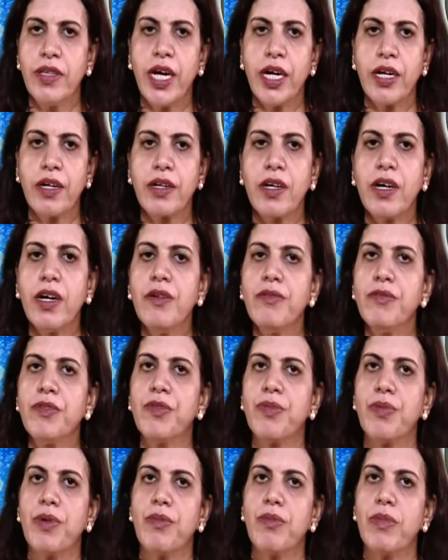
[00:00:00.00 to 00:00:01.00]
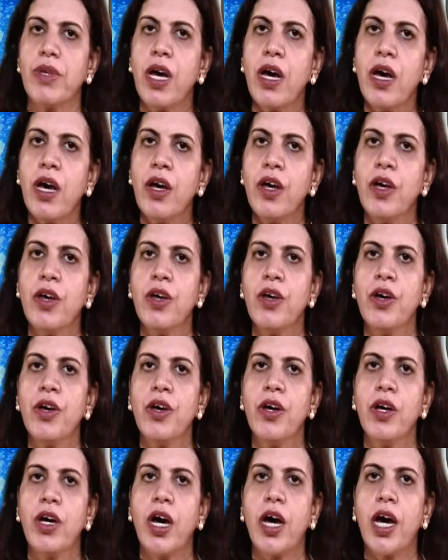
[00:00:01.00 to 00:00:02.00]
that comes from the
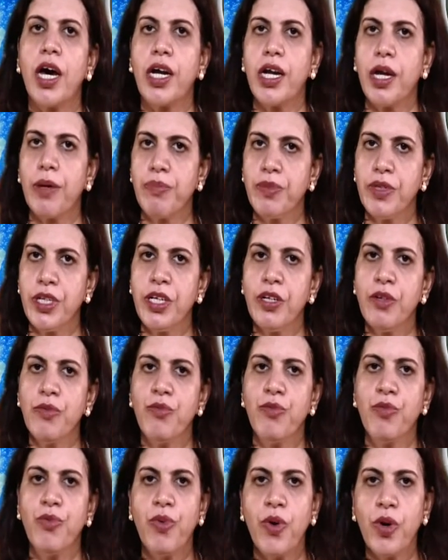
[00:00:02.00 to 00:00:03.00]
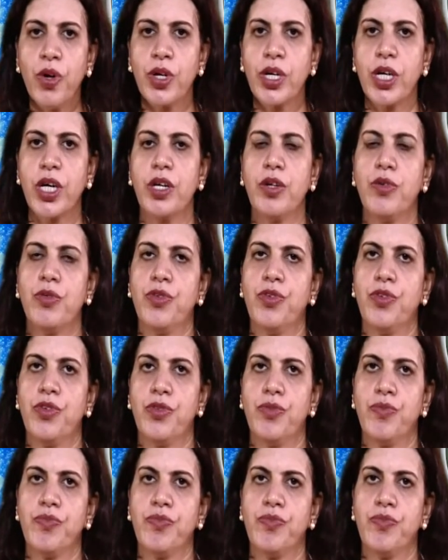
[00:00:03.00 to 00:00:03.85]
erupting volcanoes